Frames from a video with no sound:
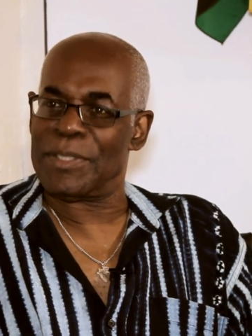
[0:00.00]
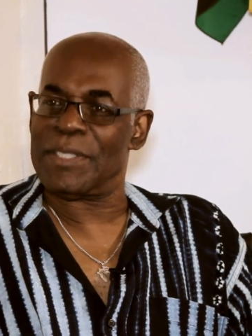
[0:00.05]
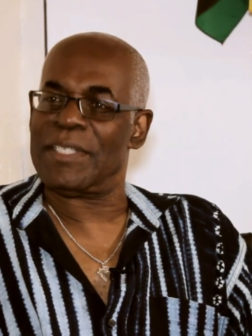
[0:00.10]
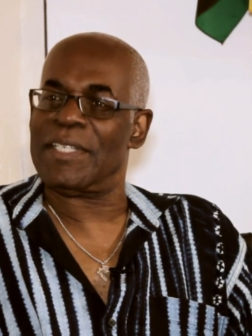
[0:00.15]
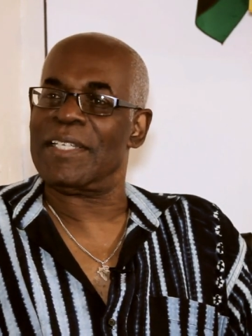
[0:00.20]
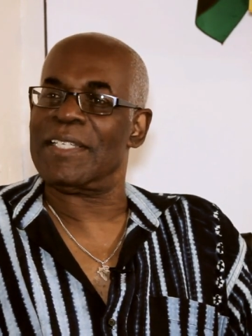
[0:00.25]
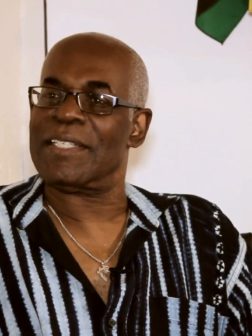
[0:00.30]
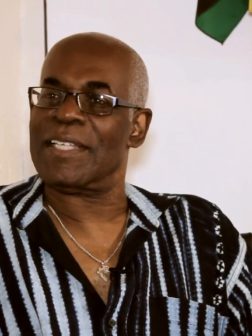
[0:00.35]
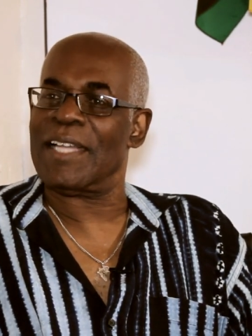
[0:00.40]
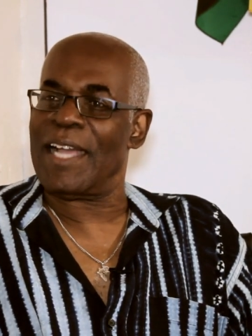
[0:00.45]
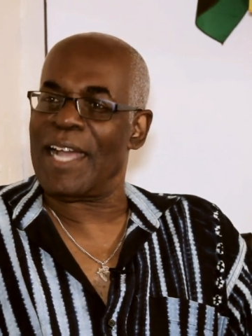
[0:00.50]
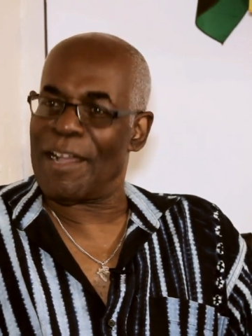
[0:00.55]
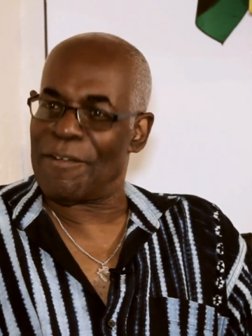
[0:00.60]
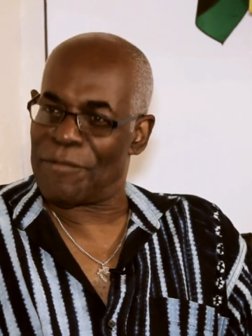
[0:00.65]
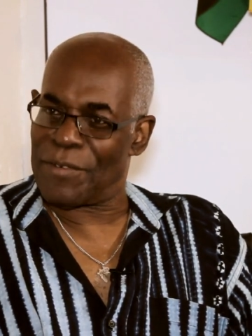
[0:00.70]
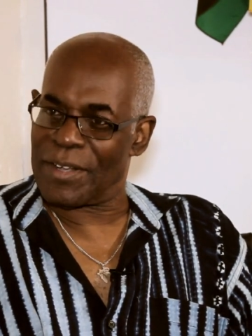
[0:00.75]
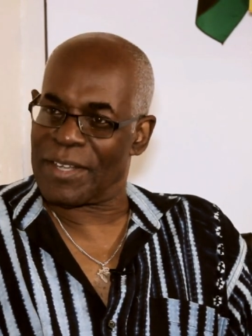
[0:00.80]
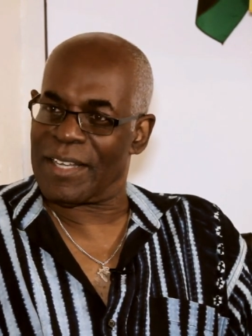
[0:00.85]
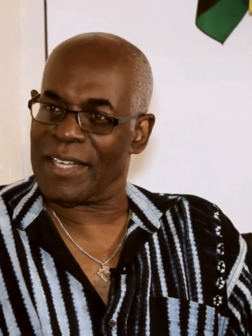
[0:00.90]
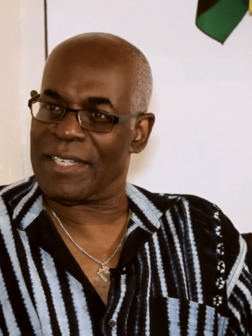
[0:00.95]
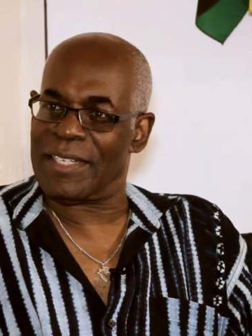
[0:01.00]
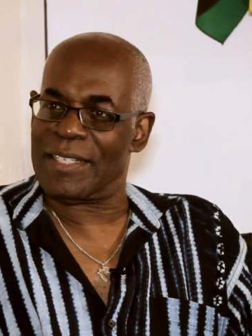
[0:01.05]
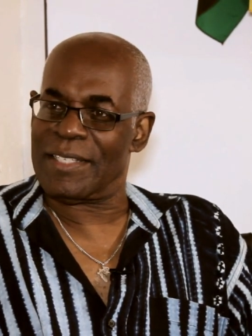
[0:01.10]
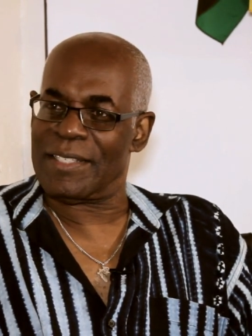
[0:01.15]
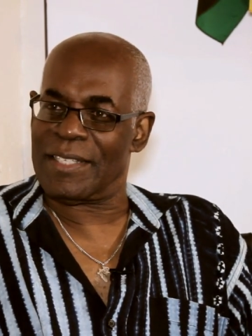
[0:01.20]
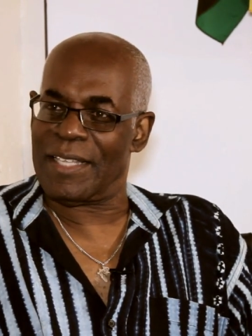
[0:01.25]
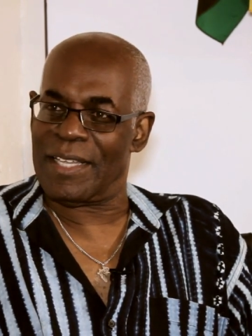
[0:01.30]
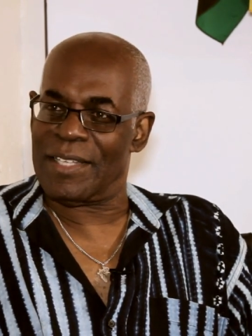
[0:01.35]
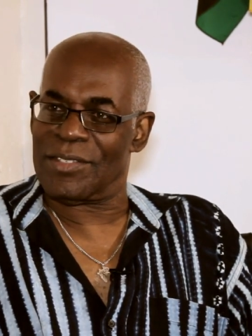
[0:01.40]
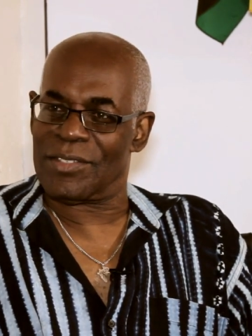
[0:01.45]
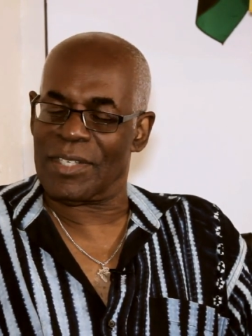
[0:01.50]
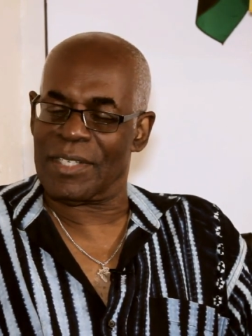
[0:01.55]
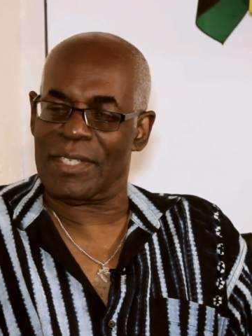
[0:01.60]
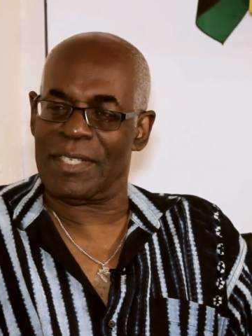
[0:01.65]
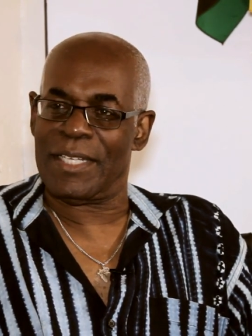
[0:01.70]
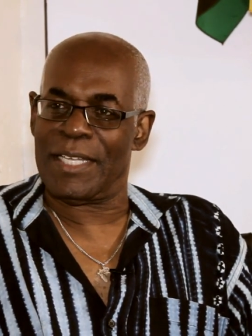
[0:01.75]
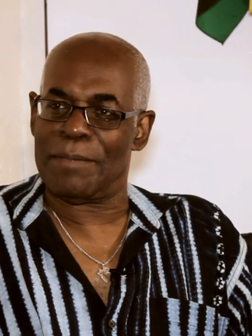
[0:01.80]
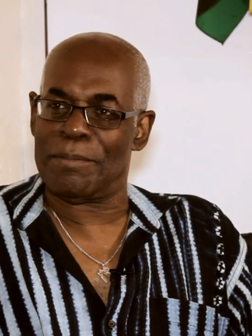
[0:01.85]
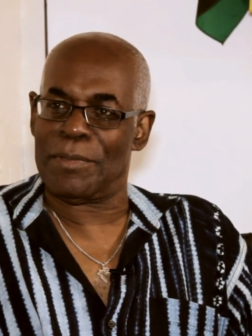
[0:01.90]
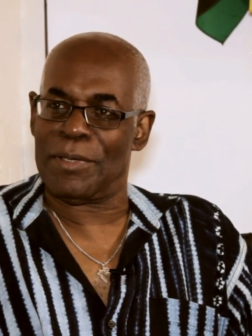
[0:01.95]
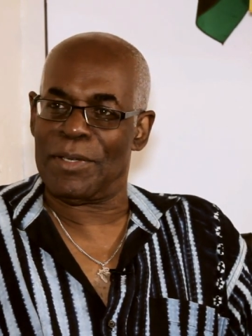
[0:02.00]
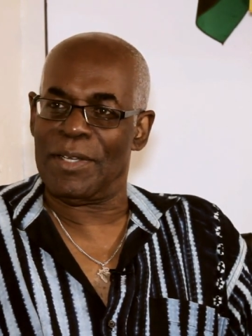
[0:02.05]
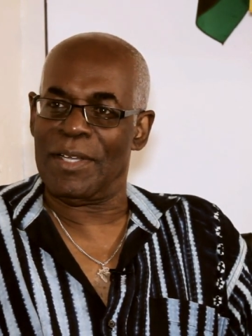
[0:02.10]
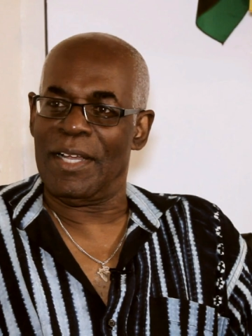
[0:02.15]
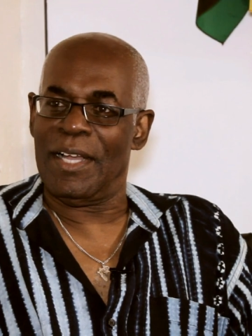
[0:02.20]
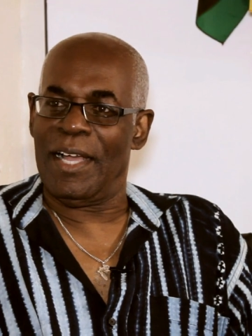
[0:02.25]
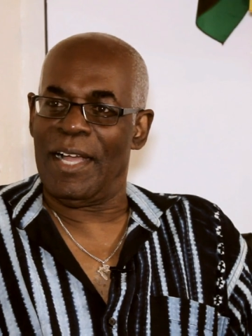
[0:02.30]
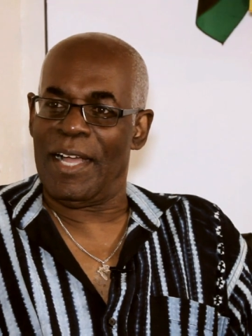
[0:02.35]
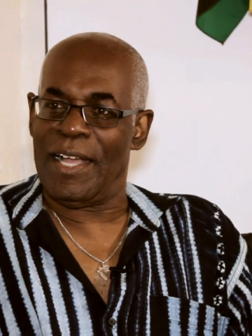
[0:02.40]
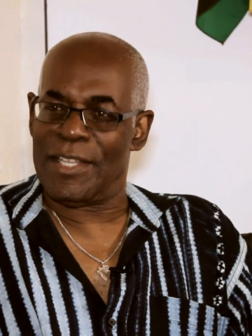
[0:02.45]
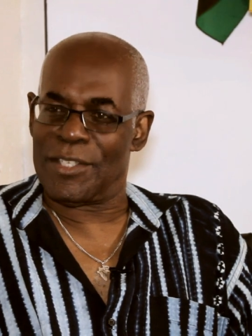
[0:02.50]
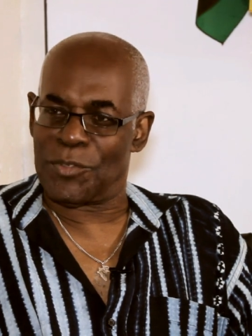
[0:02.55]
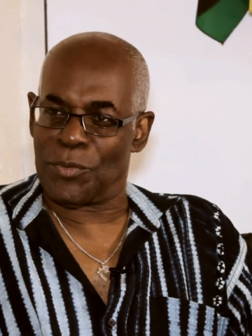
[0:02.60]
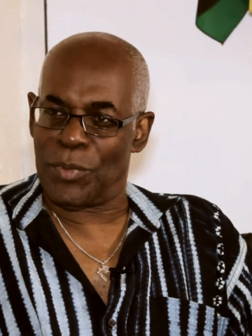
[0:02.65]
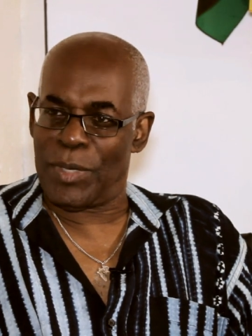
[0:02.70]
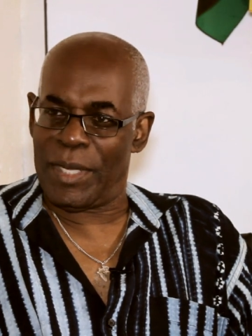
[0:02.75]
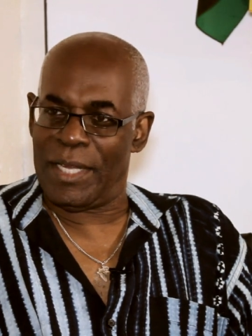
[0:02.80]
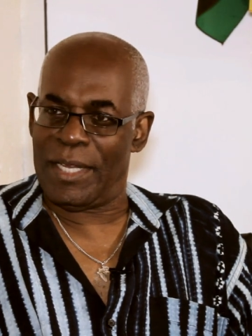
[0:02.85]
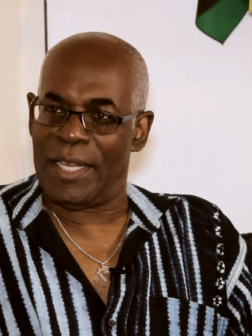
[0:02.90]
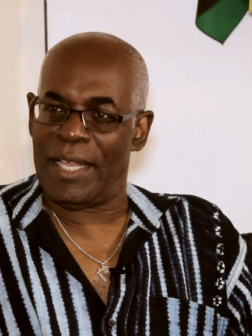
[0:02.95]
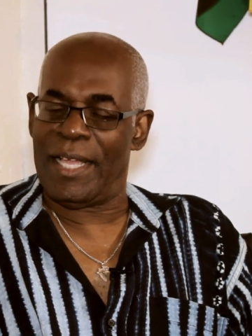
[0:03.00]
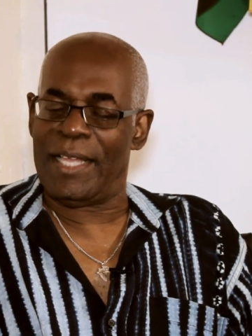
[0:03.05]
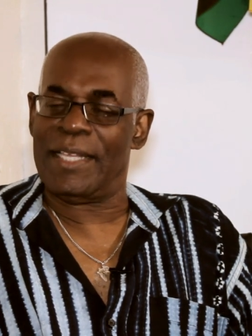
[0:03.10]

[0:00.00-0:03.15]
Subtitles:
but there's African indentured labor as well.